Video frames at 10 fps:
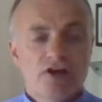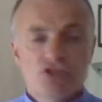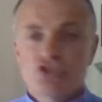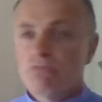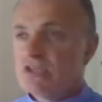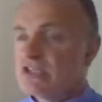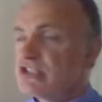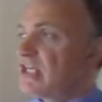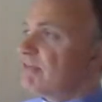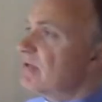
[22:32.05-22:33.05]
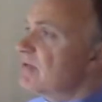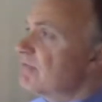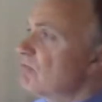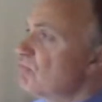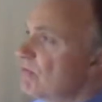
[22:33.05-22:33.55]
Someone has said, if we have
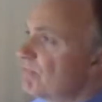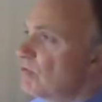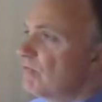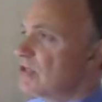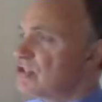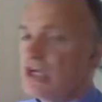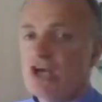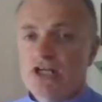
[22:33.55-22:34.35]
a roof over us,